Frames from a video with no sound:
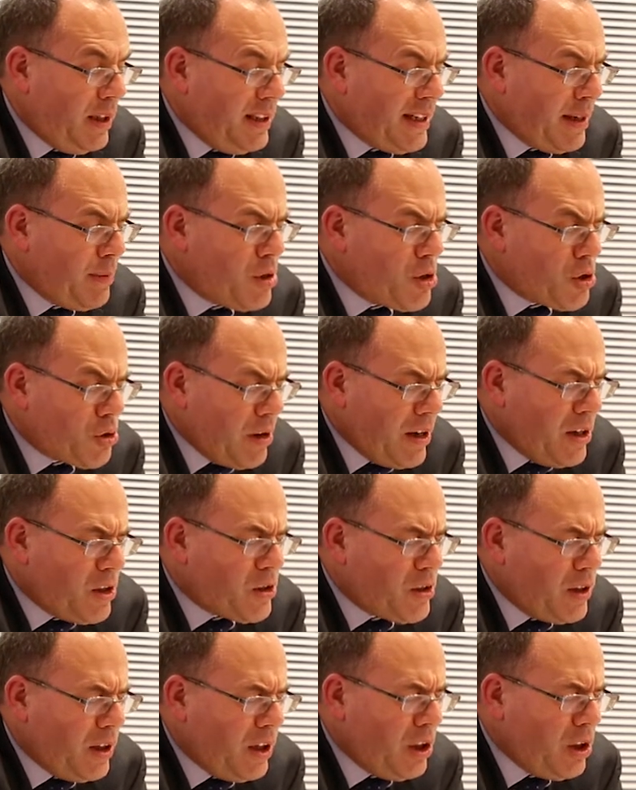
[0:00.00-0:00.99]

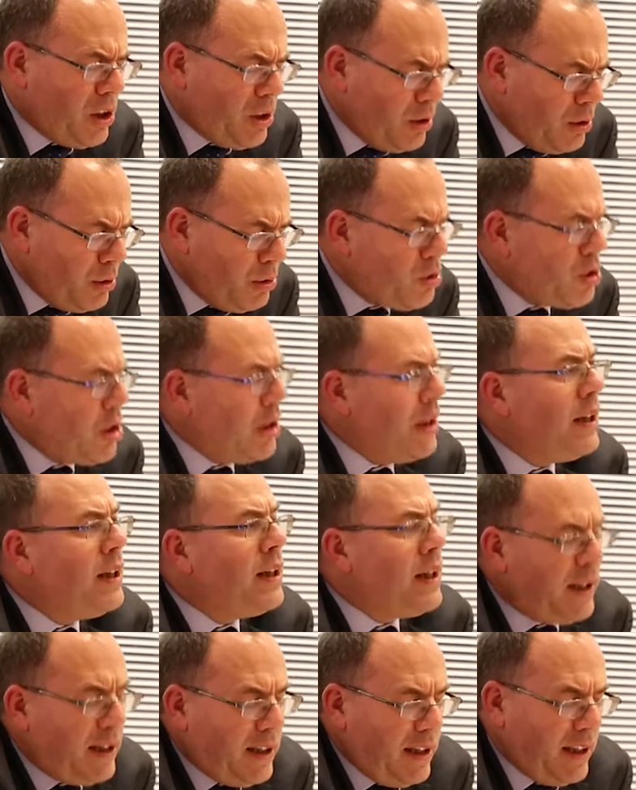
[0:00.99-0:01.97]
Demonstrates the
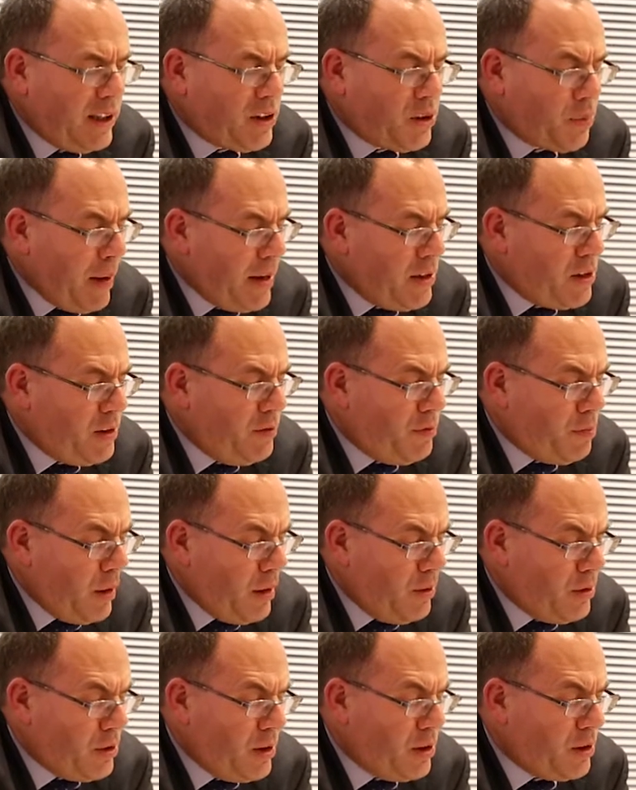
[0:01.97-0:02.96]
hugely expensive
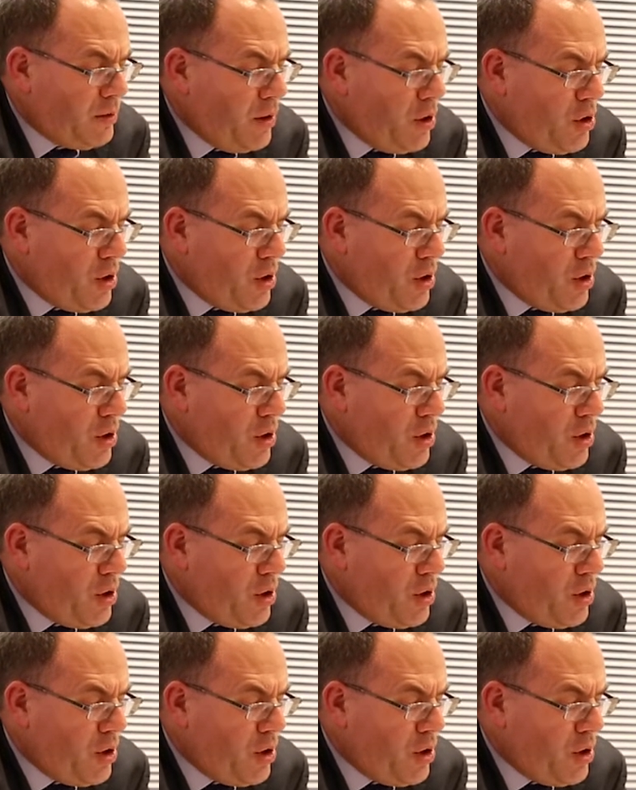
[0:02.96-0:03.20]
process of